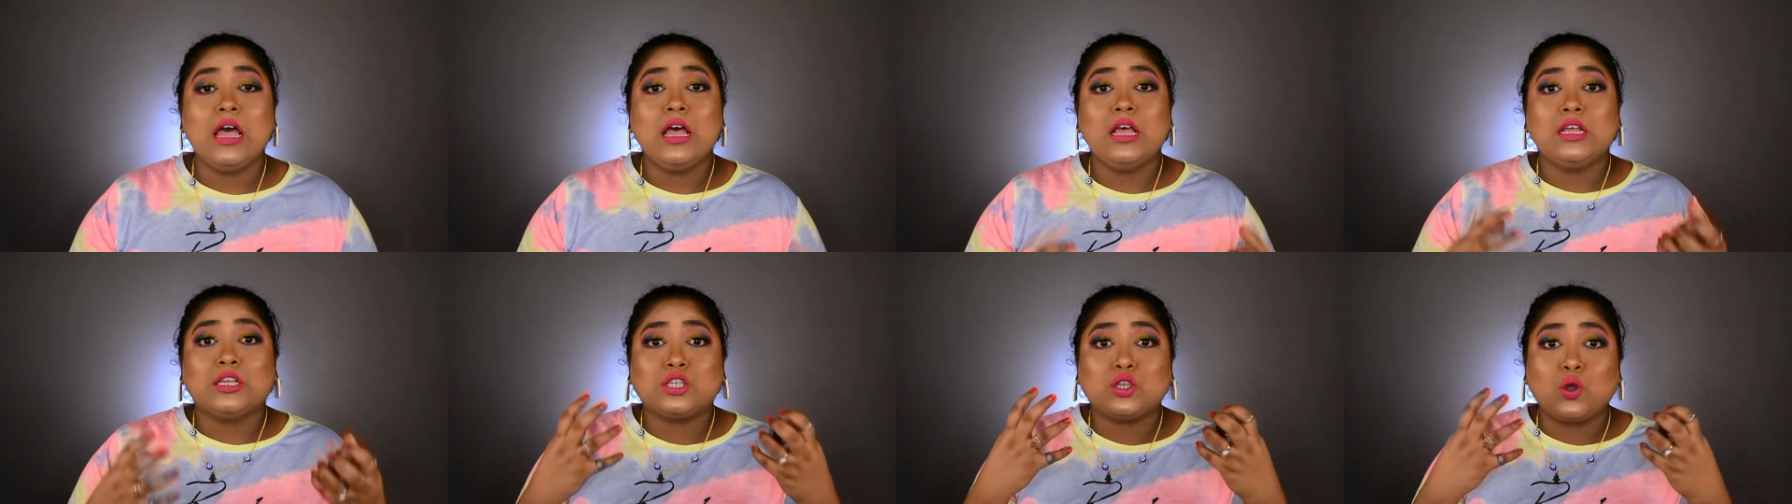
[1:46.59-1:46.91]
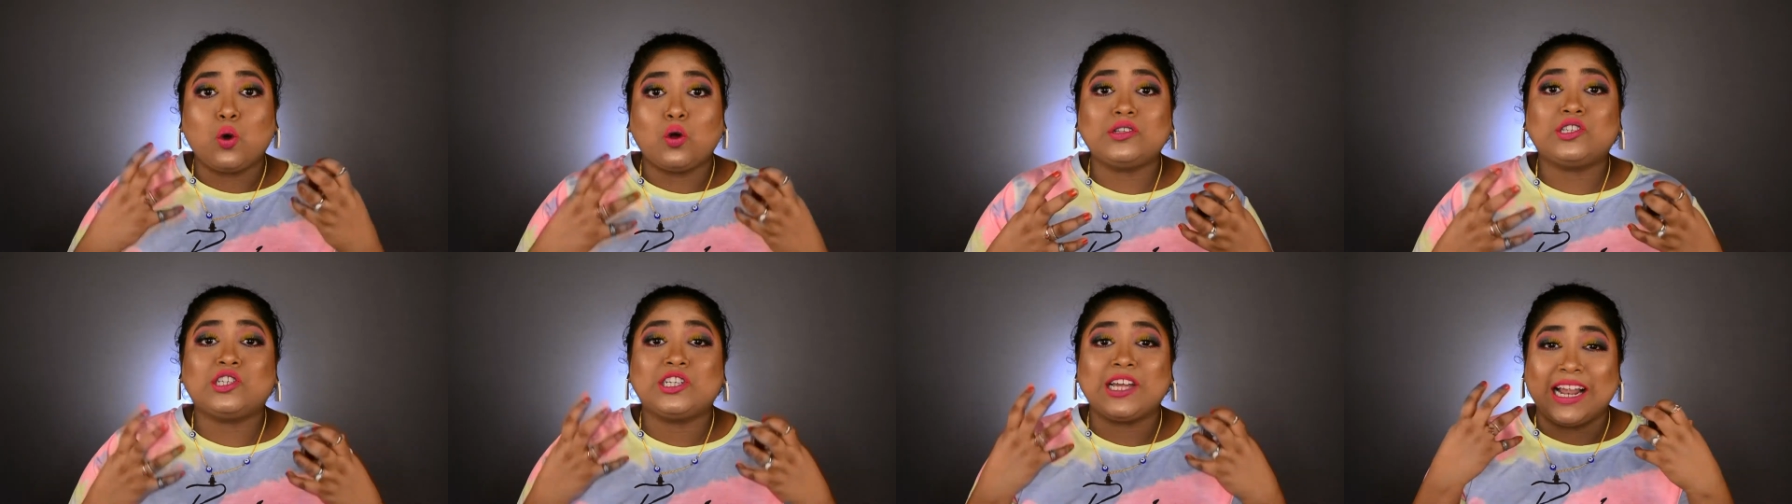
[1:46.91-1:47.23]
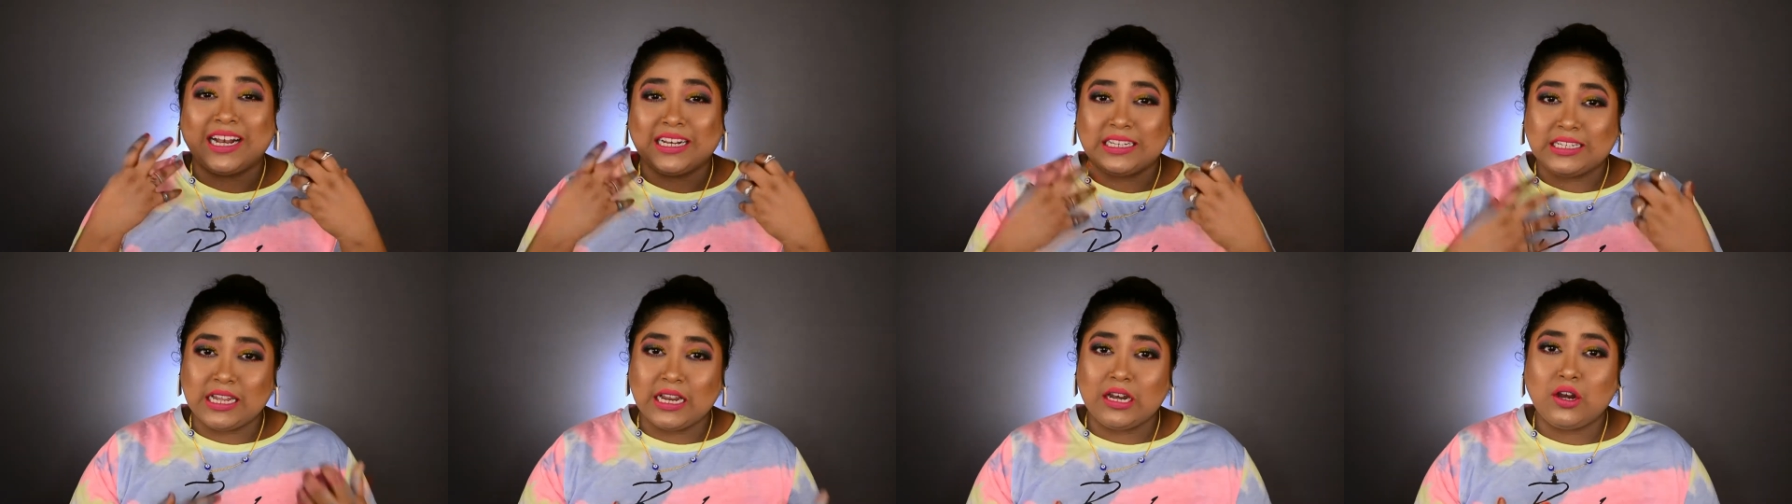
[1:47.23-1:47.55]
so
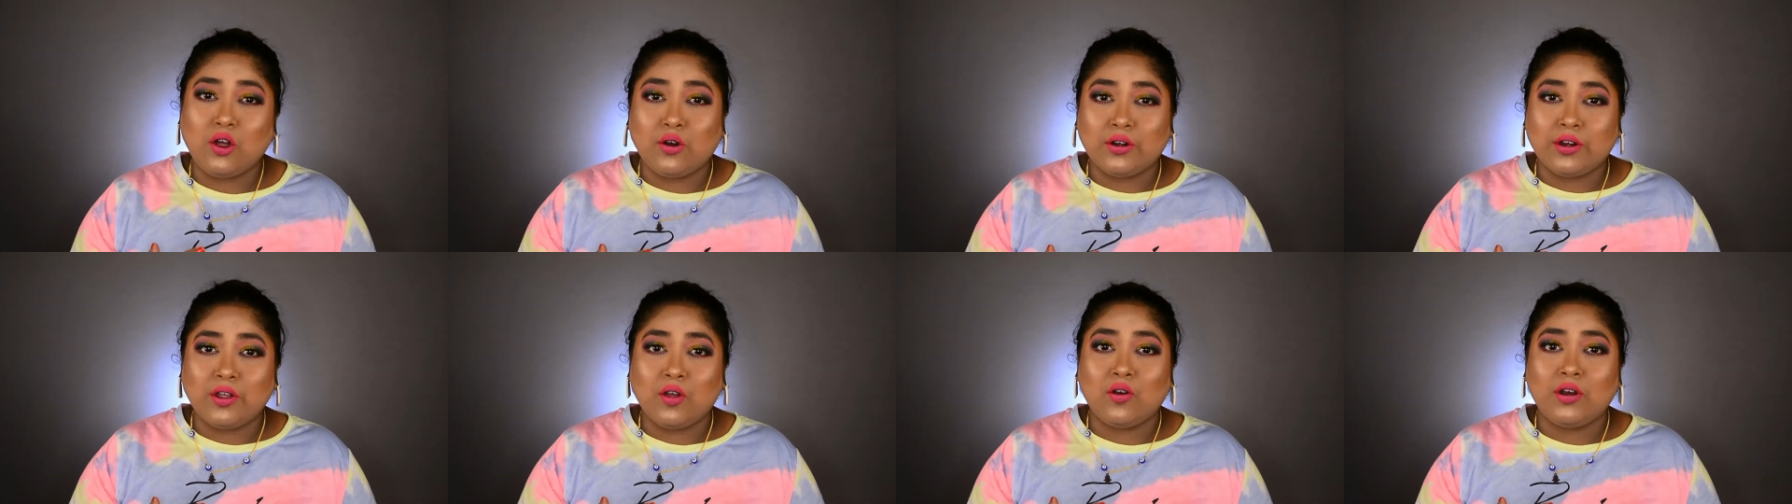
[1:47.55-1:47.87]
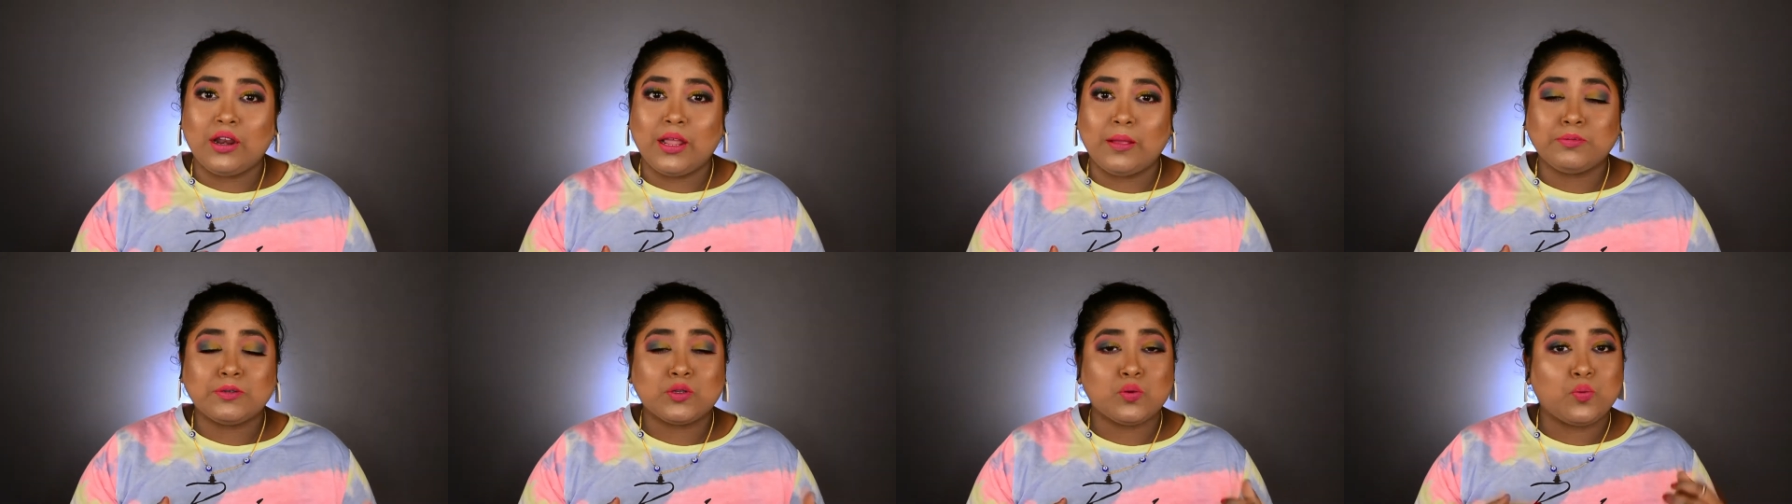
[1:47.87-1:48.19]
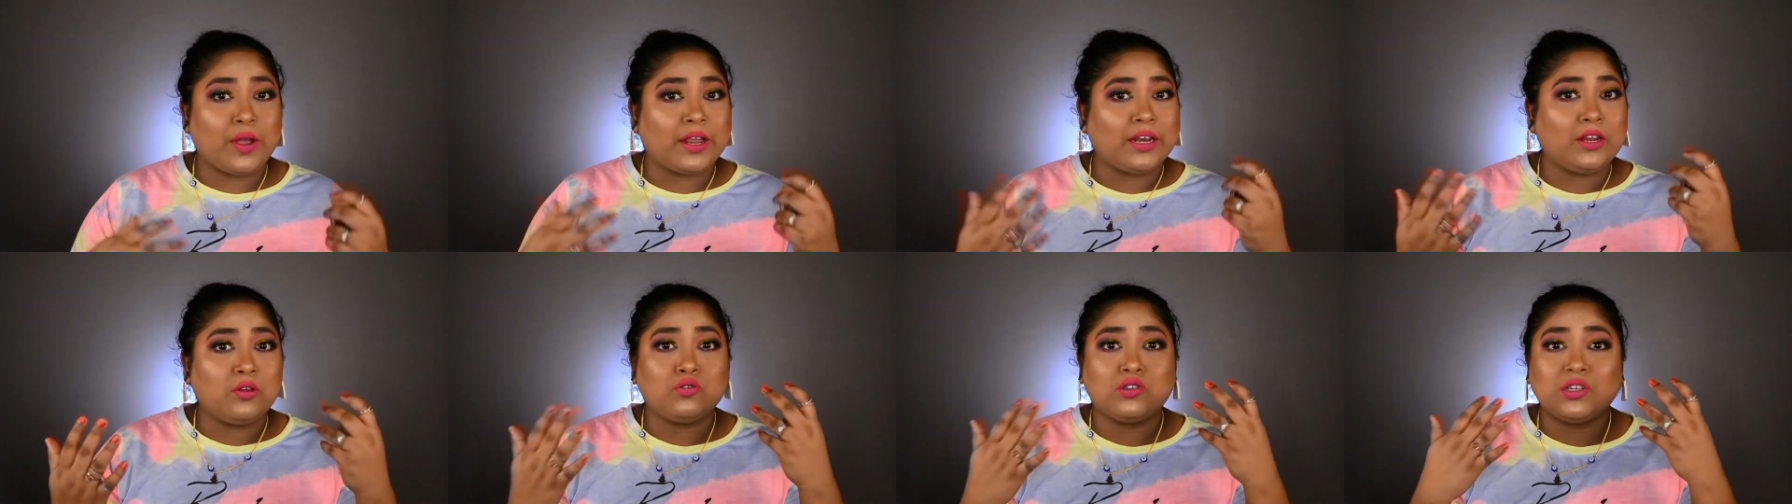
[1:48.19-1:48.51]
gentle on your lips
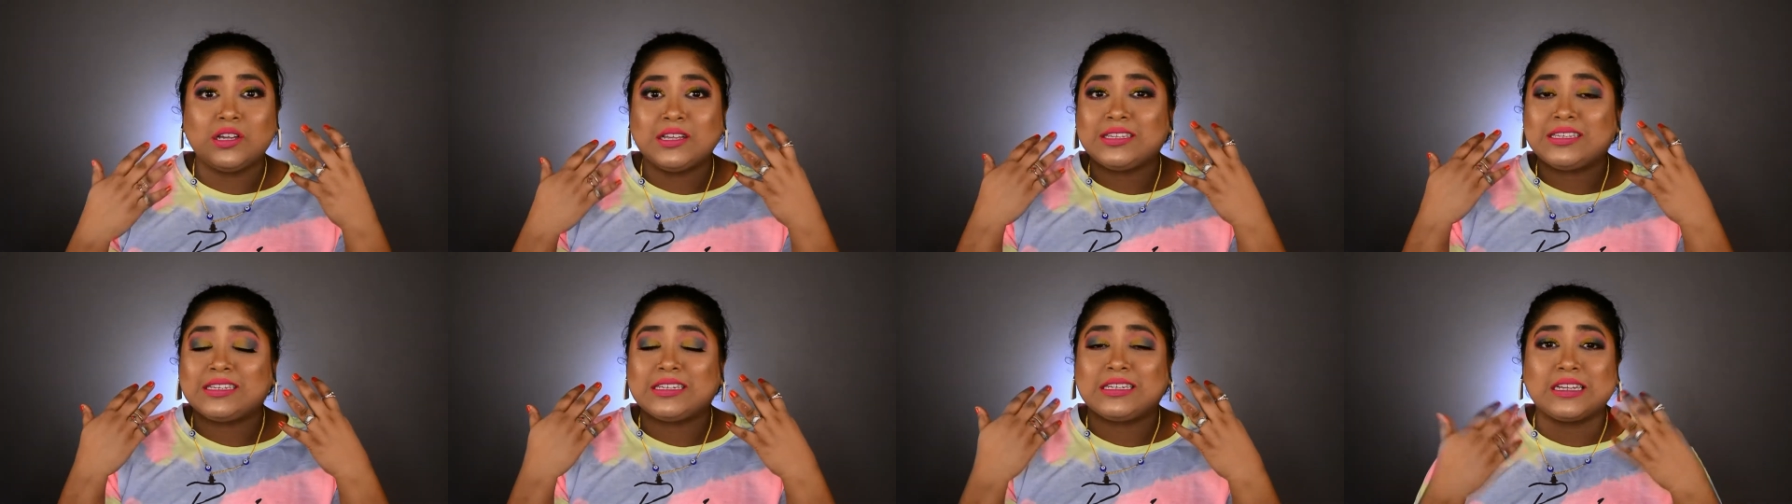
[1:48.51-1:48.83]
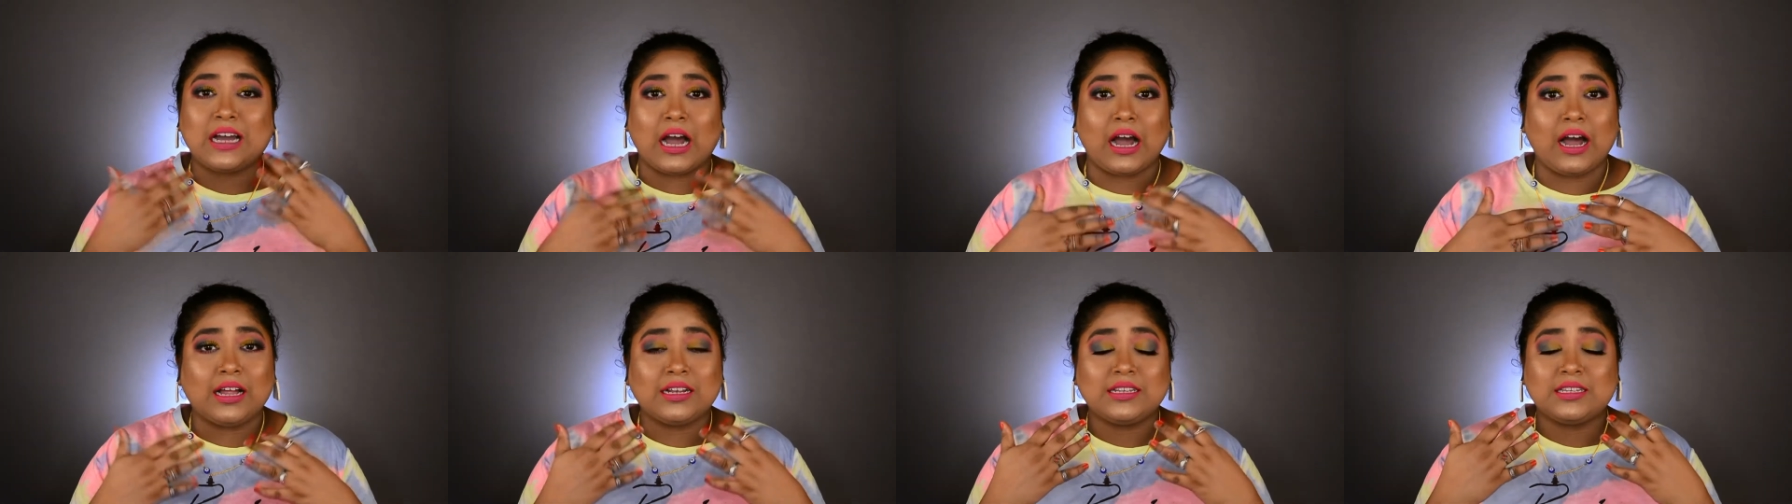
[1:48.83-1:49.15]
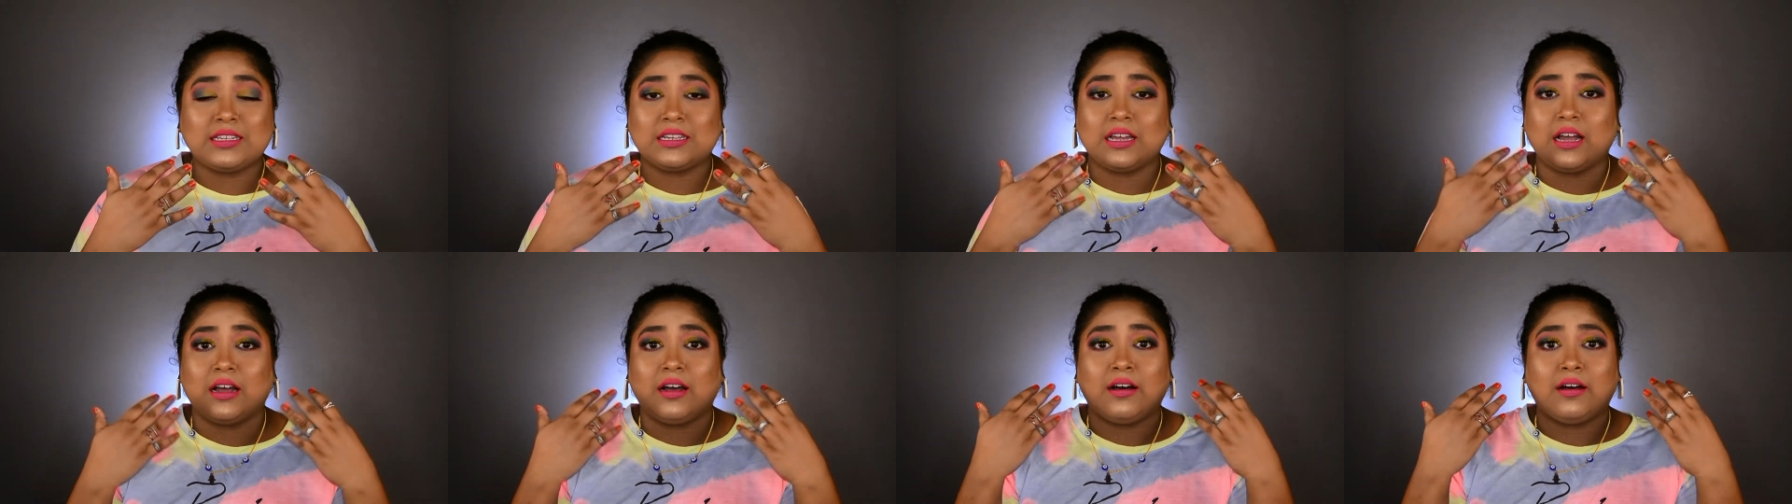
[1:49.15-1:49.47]
when you just start
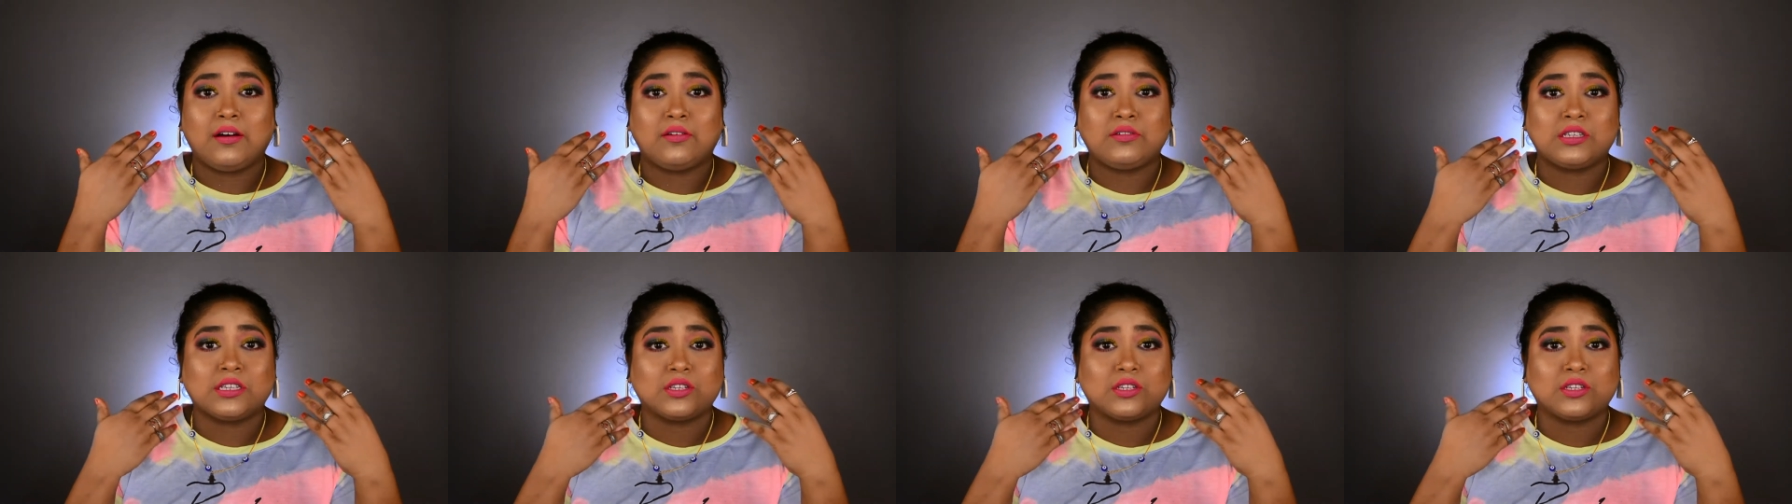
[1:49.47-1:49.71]
uh,